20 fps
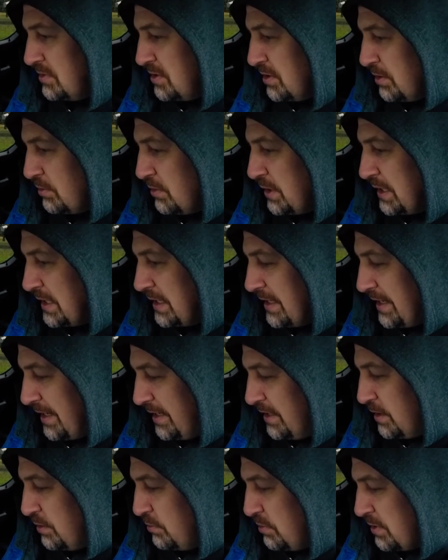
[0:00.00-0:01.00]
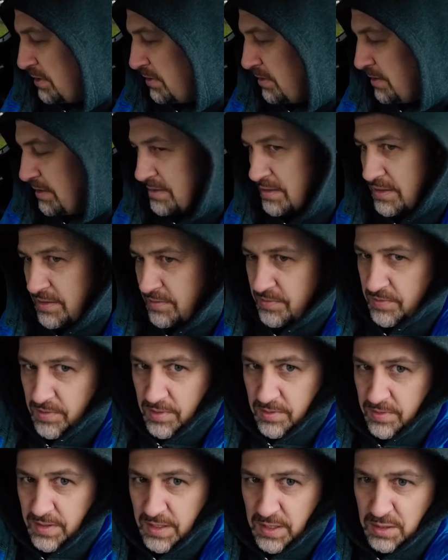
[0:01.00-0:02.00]
going anywhere as if
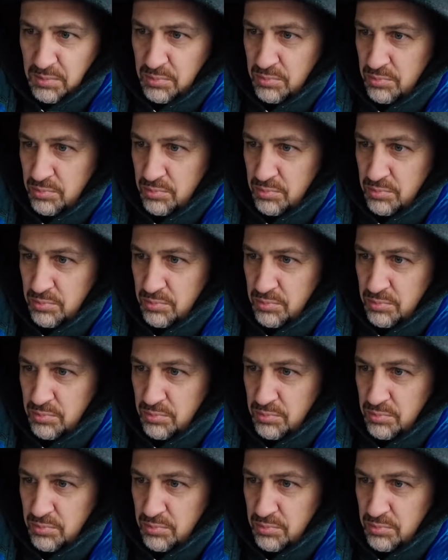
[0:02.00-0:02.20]
of a